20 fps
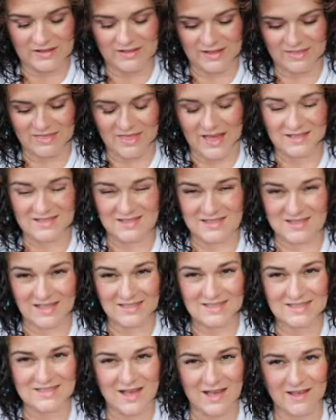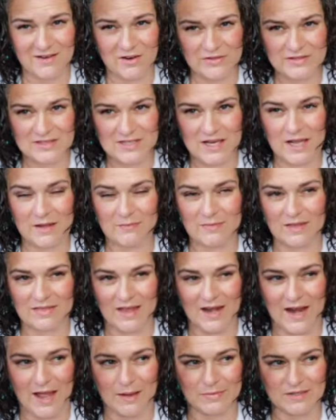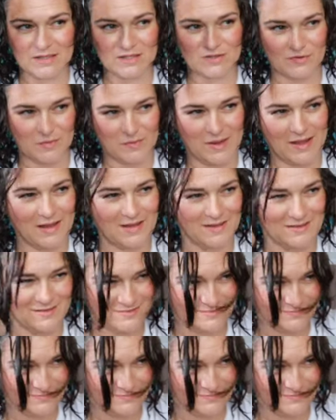Like that's not all the time that happens for me.